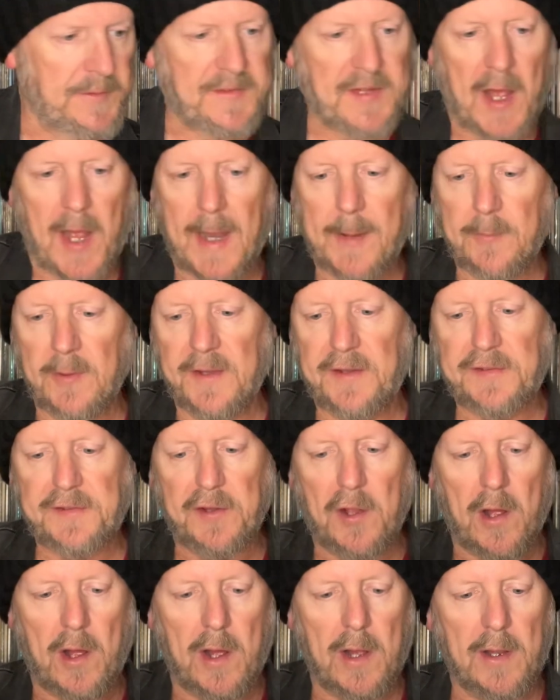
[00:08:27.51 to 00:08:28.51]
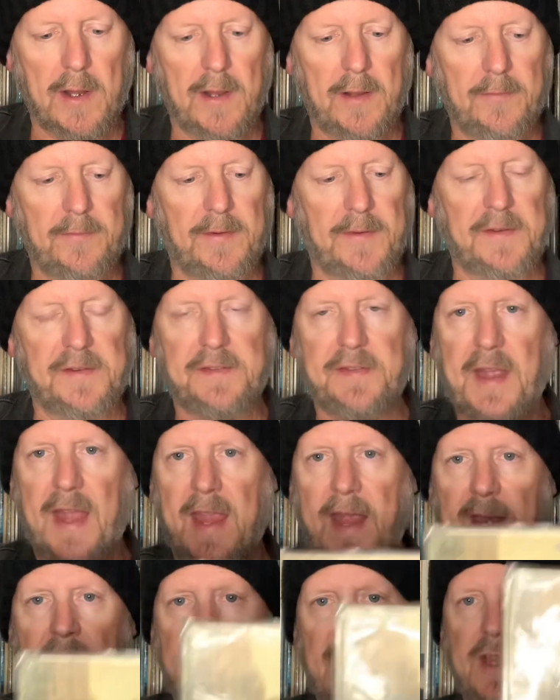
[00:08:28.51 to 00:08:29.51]
timely song for this day
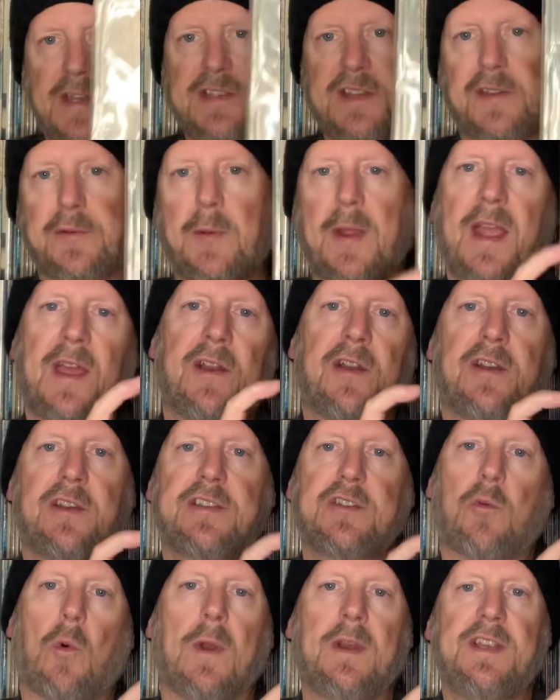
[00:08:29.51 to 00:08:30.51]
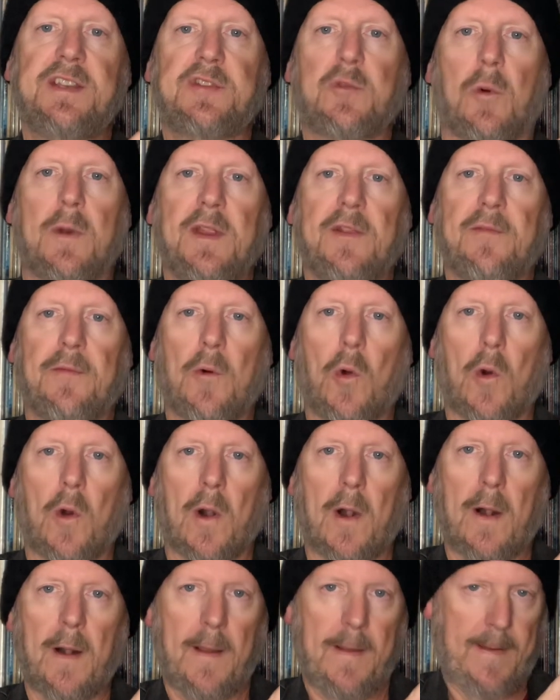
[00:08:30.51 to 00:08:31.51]
and age as we enter
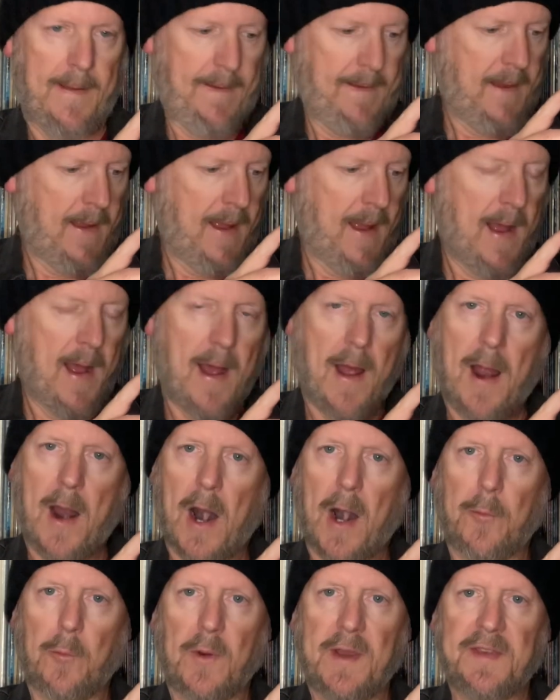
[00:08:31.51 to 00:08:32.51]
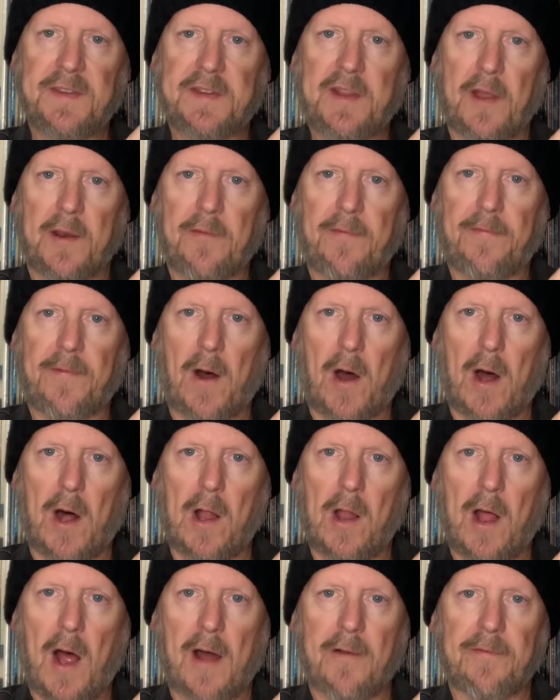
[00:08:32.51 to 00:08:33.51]
2024. Hard Rain's Gonna
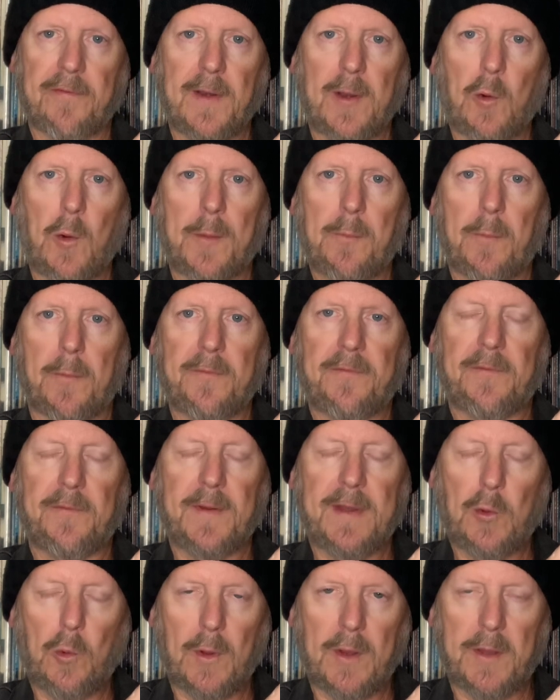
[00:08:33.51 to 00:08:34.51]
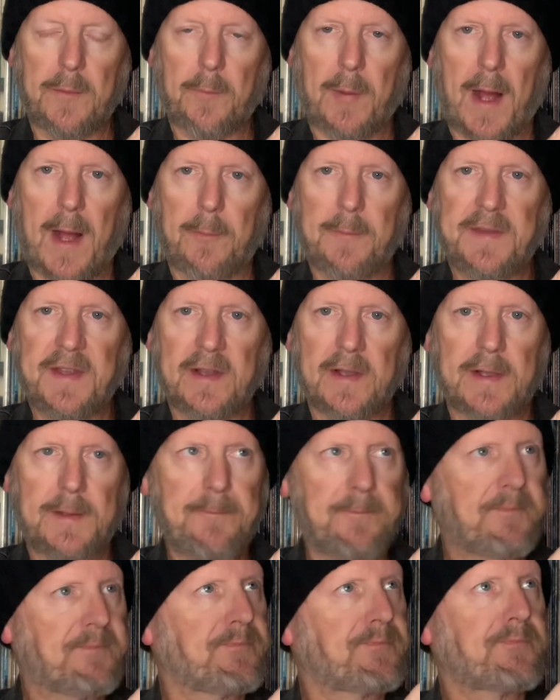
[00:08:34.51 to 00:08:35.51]
Fall off Free, Win, Freewheelin' Bob Dylan.
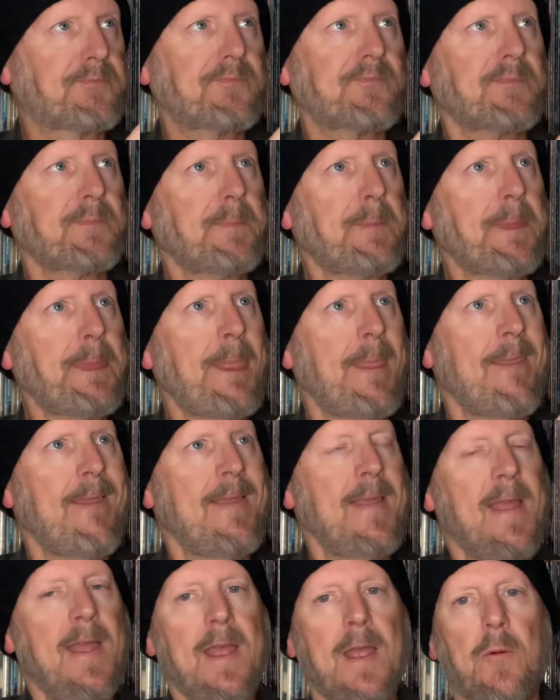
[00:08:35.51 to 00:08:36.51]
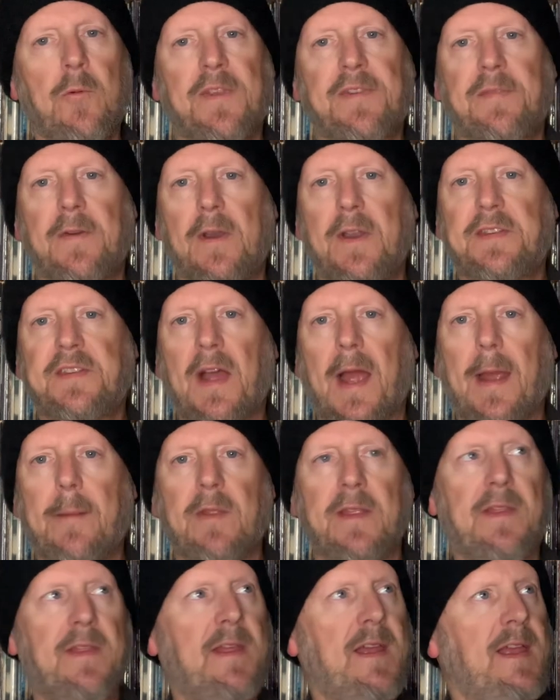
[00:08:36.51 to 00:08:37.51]
It was very
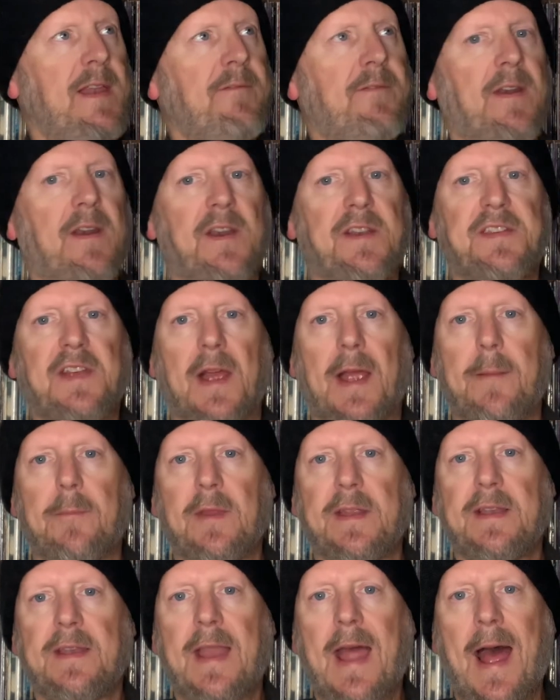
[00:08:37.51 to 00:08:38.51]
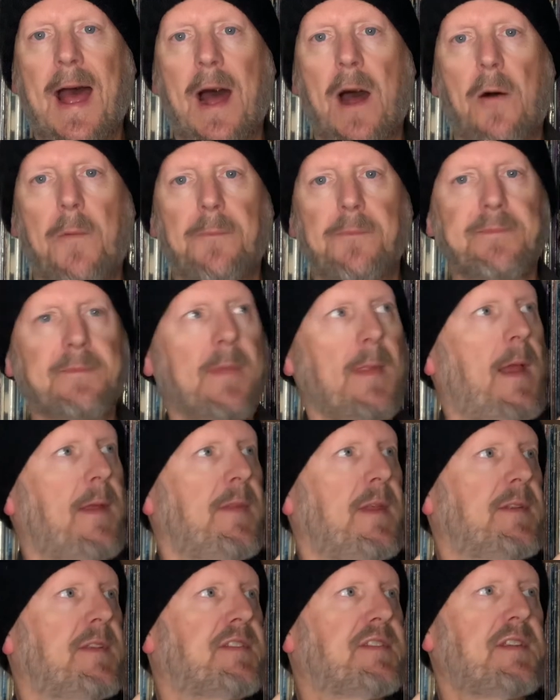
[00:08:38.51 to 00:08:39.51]
timely then, very timely now. I
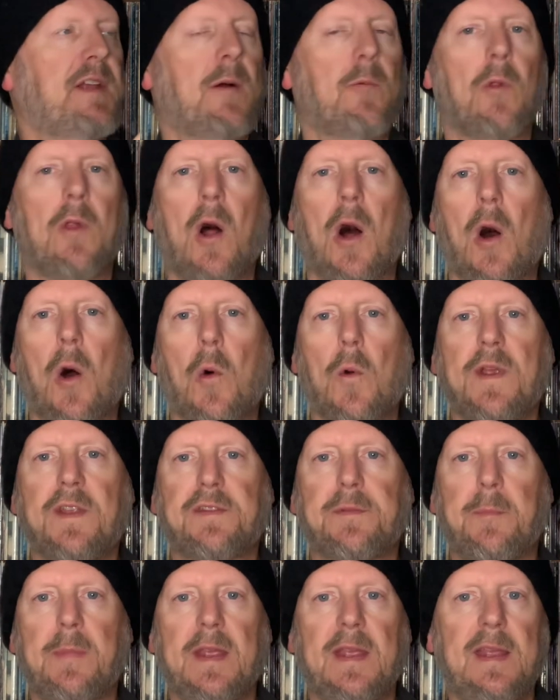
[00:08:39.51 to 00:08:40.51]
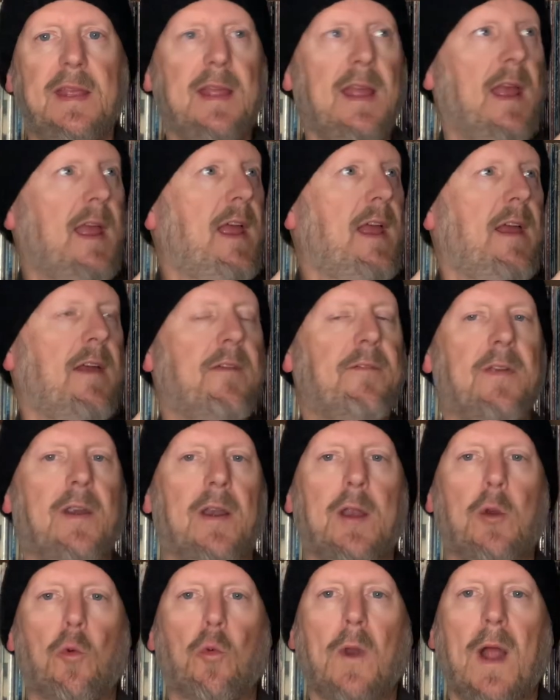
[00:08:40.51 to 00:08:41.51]
think the song will always be
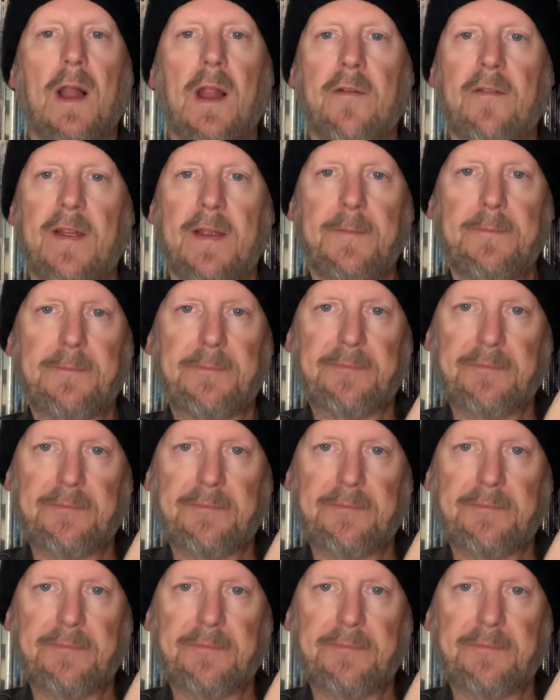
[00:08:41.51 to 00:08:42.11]
very relevant